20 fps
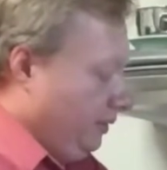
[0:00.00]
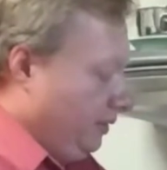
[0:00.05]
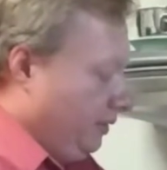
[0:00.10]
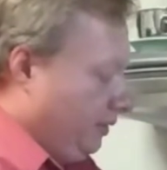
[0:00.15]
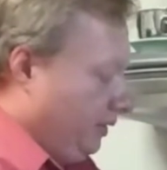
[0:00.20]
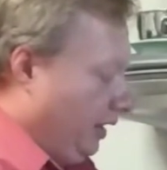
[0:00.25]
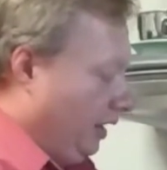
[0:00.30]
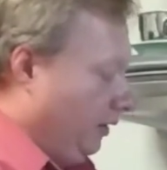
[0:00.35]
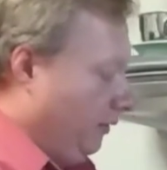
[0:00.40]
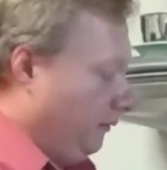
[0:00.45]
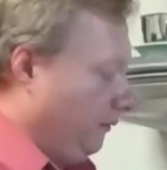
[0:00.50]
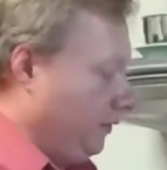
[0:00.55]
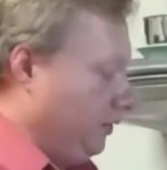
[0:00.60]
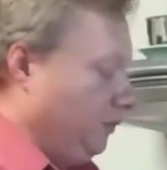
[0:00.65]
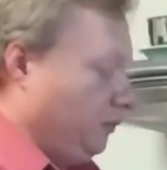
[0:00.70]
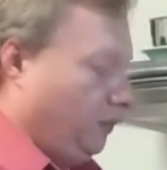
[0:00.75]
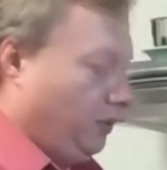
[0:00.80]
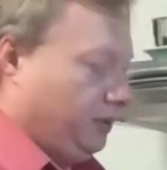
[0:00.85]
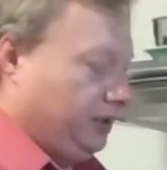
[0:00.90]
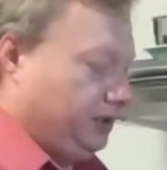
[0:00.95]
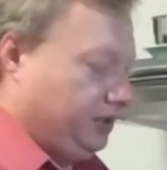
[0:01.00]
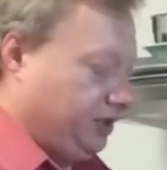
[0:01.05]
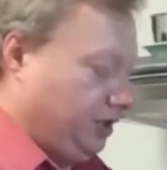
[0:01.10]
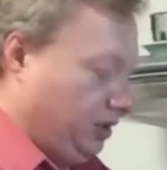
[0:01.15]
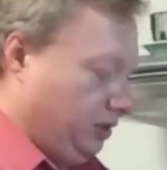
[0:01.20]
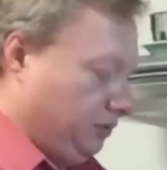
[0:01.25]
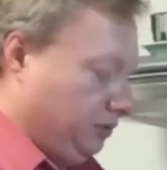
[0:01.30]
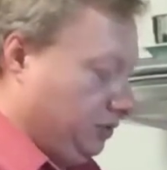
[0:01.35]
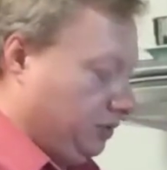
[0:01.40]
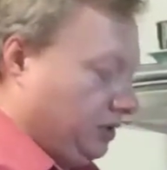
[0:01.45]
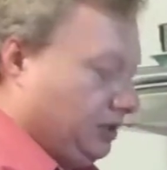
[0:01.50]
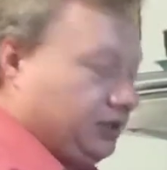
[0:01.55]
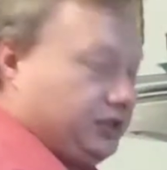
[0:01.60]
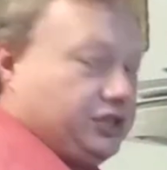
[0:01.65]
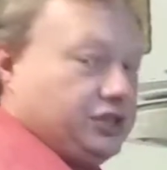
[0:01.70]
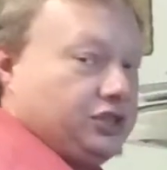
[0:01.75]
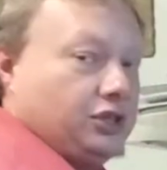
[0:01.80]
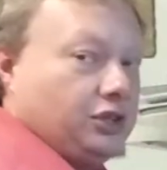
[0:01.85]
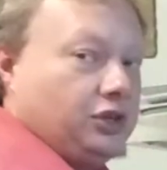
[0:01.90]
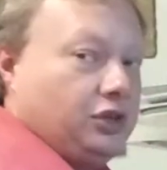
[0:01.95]
Now, if you wanted to, you could
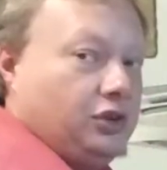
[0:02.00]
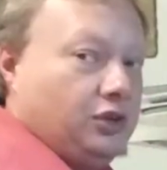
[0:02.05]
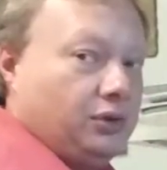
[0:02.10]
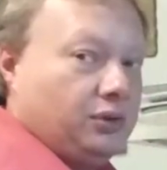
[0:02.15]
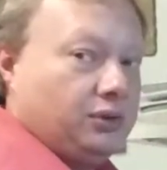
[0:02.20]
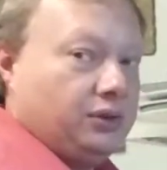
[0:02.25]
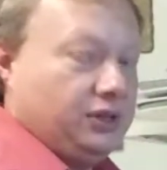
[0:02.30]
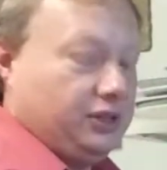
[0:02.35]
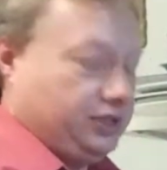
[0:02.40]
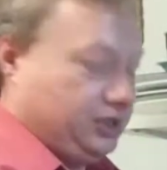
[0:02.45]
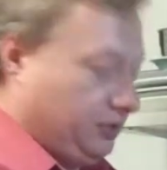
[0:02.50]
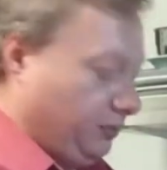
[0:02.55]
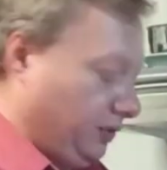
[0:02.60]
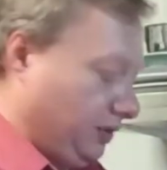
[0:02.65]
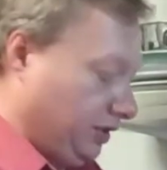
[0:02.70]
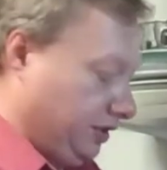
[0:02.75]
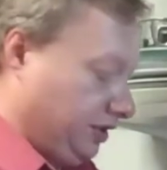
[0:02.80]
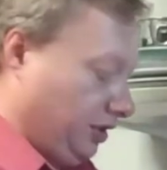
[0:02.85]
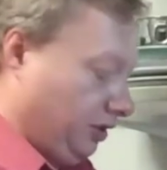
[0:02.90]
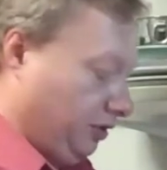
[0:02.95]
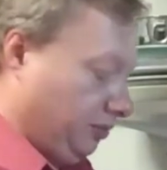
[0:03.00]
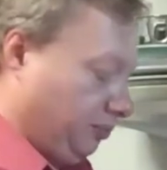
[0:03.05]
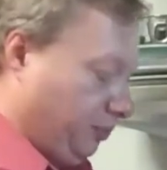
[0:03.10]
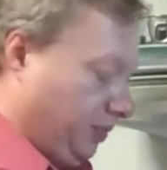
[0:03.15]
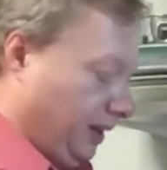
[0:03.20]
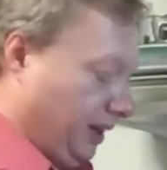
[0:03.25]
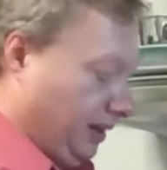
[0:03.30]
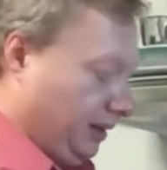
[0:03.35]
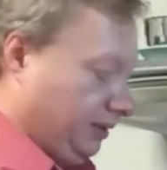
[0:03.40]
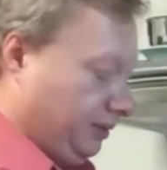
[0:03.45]
secure this with a toothpick.